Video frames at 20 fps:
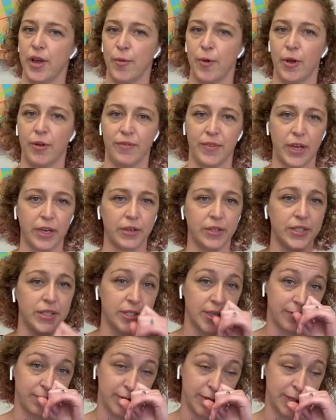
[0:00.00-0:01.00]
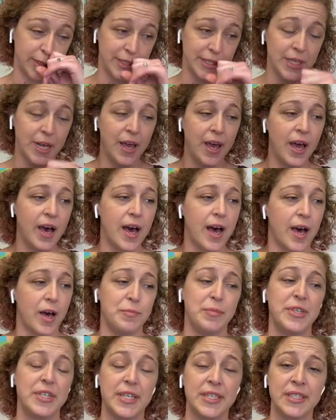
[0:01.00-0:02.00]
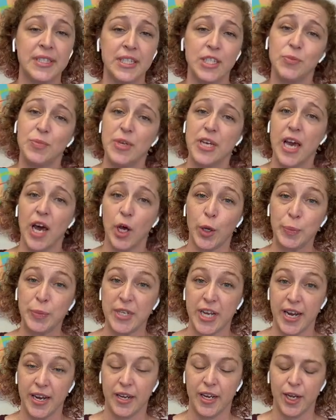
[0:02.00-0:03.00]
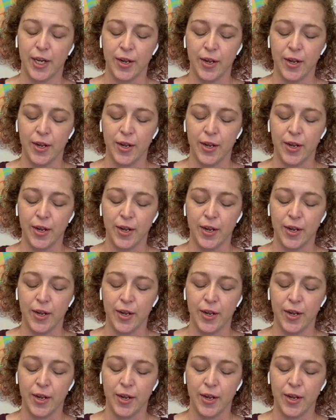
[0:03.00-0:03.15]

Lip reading: all of that good stuff is. It does need to be updated.